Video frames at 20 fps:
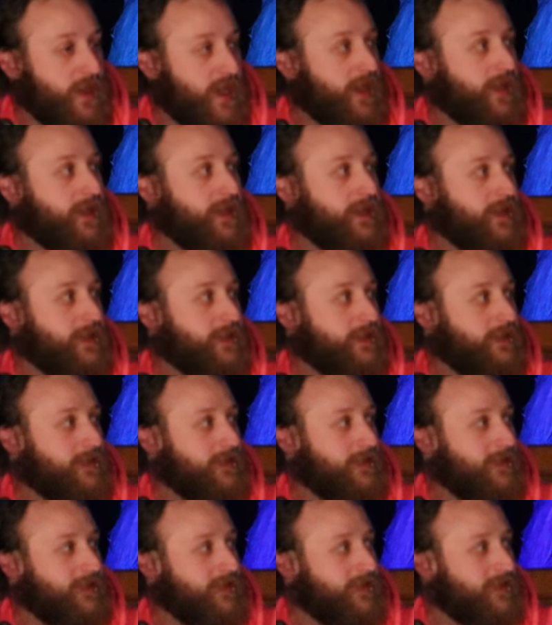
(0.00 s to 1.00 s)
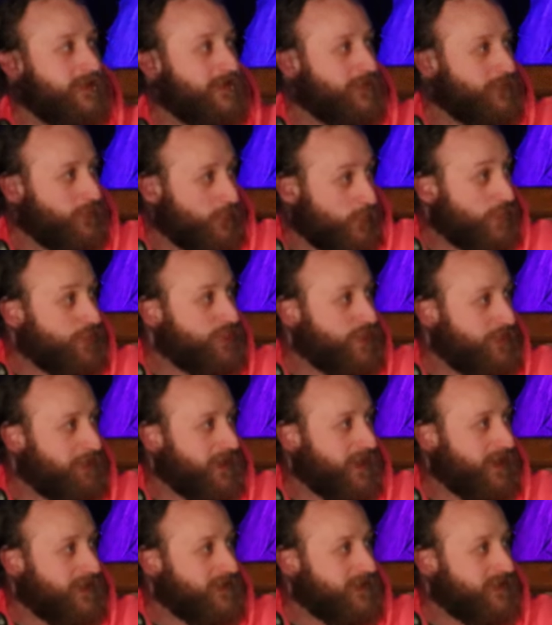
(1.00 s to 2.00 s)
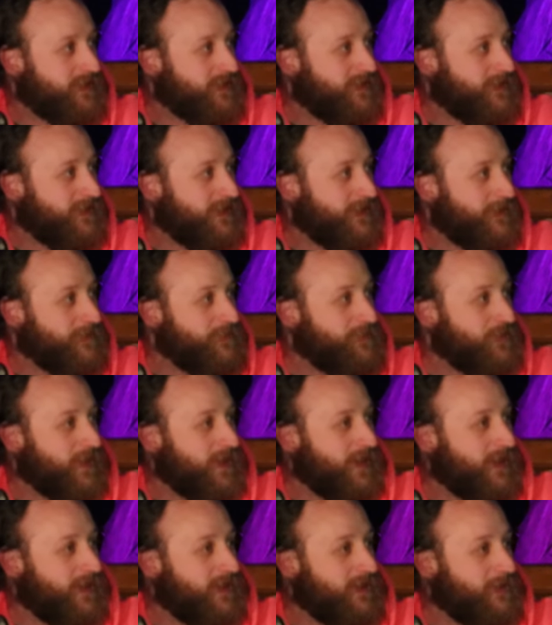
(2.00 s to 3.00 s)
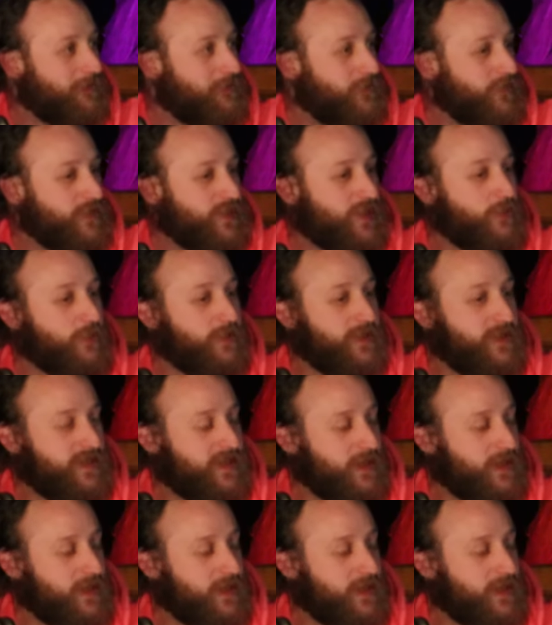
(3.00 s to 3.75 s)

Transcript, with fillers: buying worship bands. Yeah so when